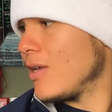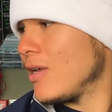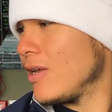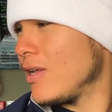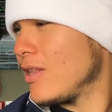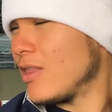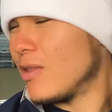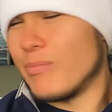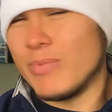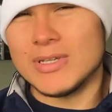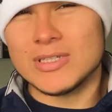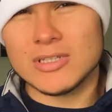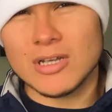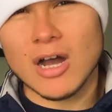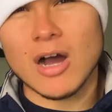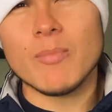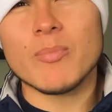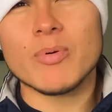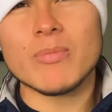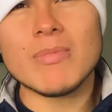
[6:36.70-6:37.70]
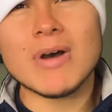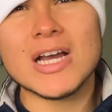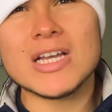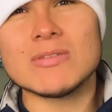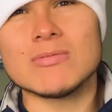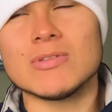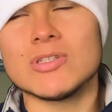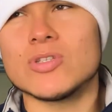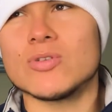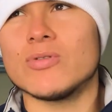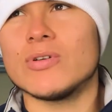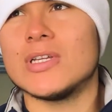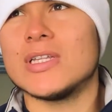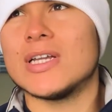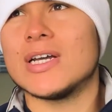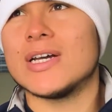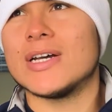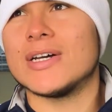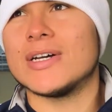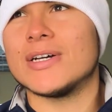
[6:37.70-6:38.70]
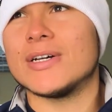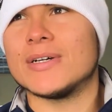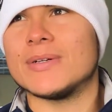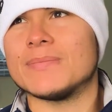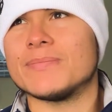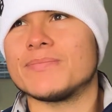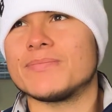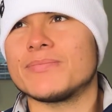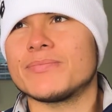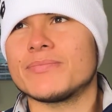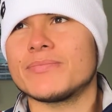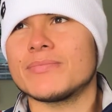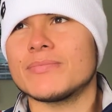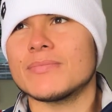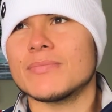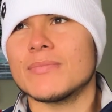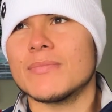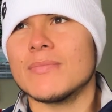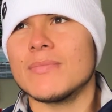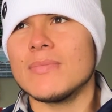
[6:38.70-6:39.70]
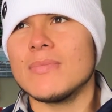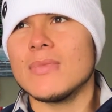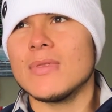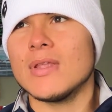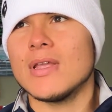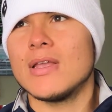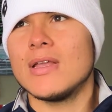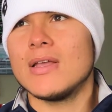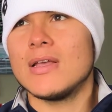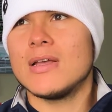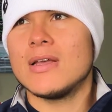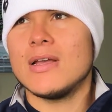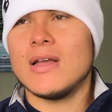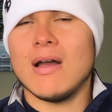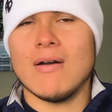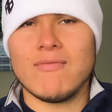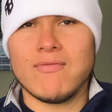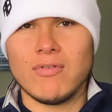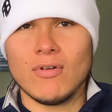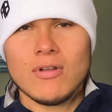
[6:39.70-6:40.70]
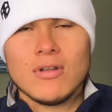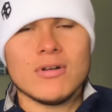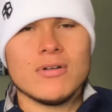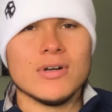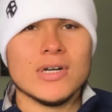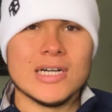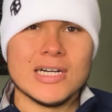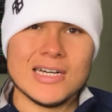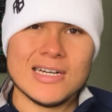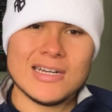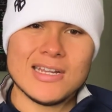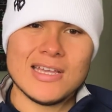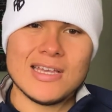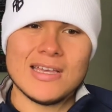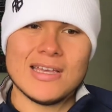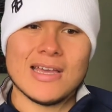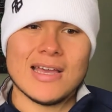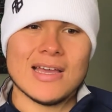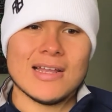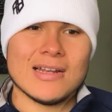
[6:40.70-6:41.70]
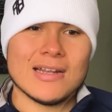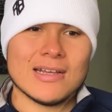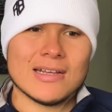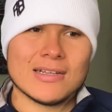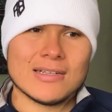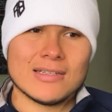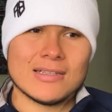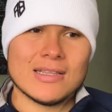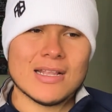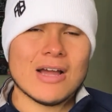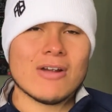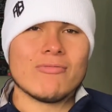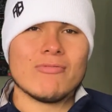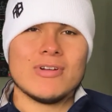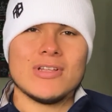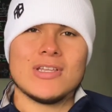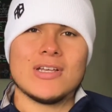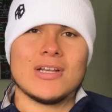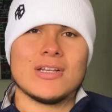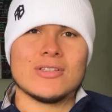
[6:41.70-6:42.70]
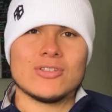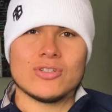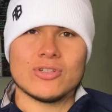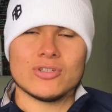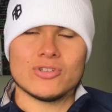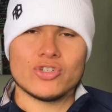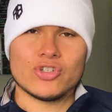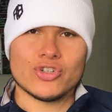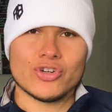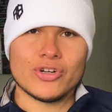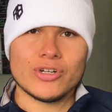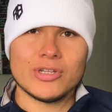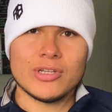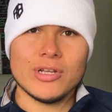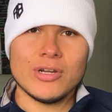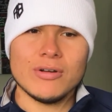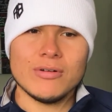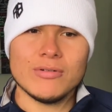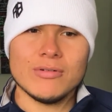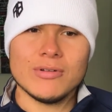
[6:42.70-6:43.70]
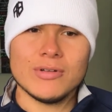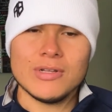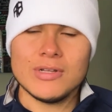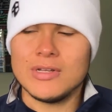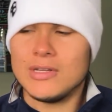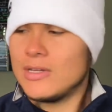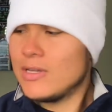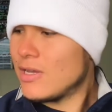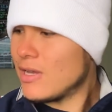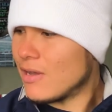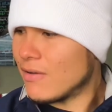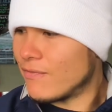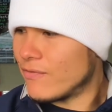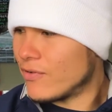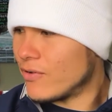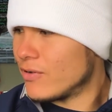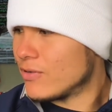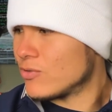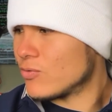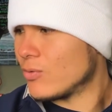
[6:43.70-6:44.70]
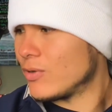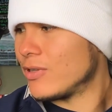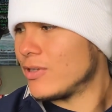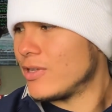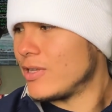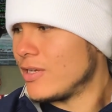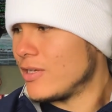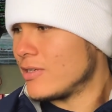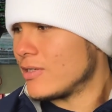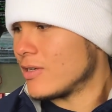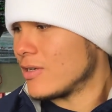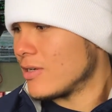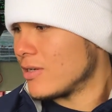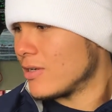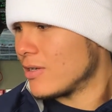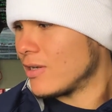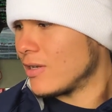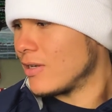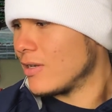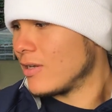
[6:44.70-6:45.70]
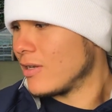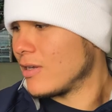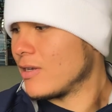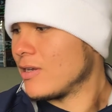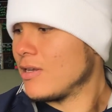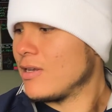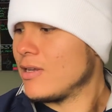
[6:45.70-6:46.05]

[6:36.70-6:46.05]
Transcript: The best compromise between a full-on hoodie and like not running in a shirt though, I feel it's one of these like